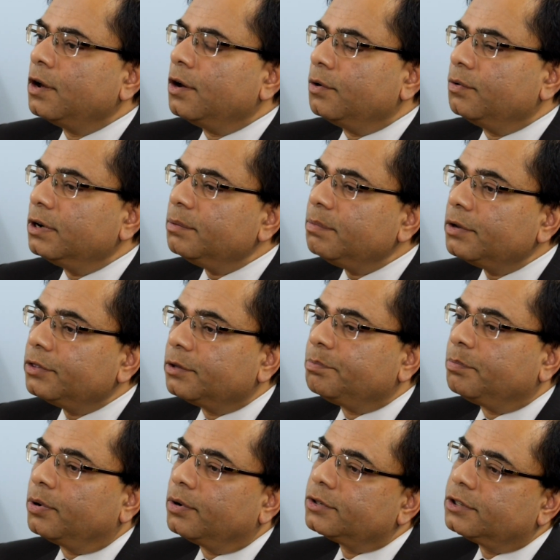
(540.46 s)
What about the
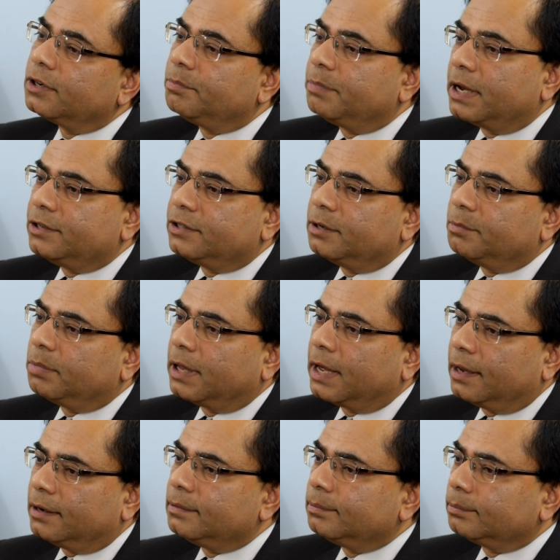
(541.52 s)
personal pension plan?